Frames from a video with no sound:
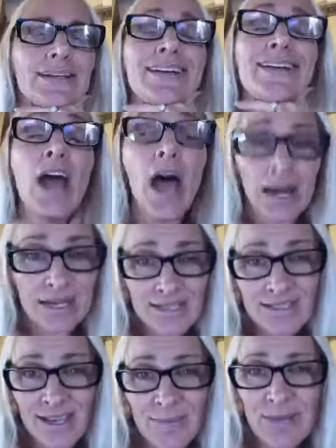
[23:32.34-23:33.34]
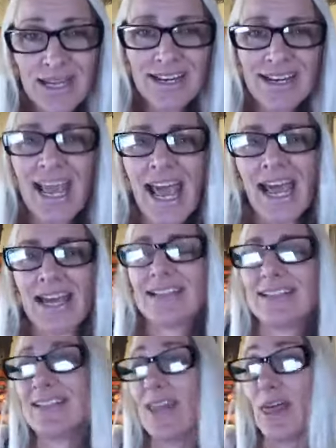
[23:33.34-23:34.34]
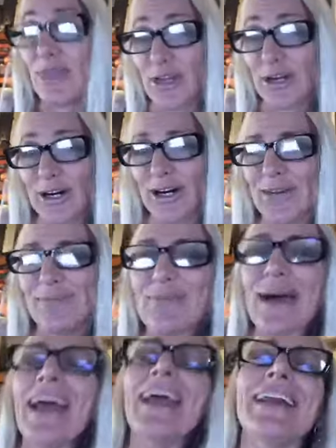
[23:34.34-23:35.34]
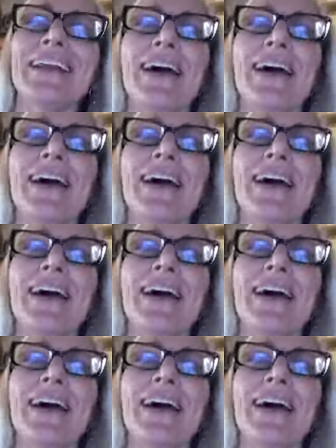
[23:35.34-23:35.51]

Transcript: Not as comedic as the third, but,